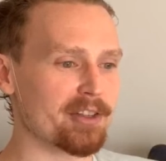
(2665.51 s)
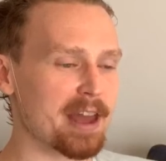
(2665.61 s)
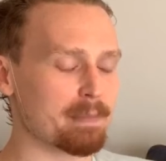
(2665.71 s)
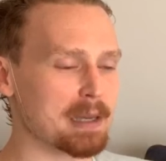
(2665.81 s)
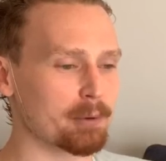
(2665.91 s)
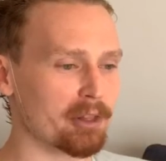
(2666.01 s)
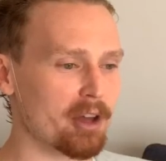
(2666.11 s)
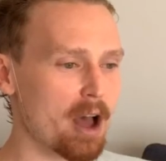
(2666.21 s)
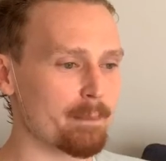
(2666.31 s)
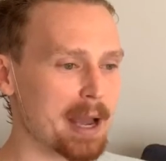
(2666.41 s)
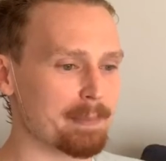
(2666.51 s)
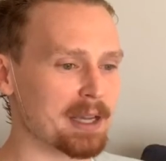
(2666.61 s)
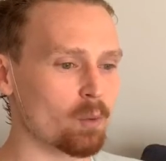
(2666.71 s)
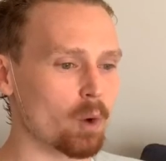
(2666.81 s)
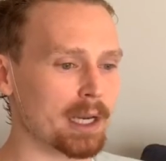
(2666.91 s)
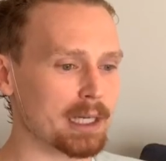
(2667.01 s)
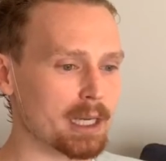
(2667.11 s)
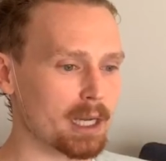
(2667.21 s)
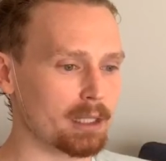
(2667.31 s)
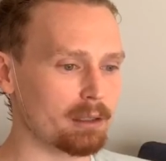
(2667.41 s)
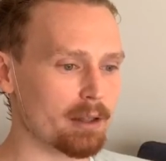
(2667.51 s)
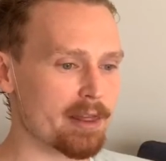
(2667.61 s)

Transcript: that people thought might be a one and done.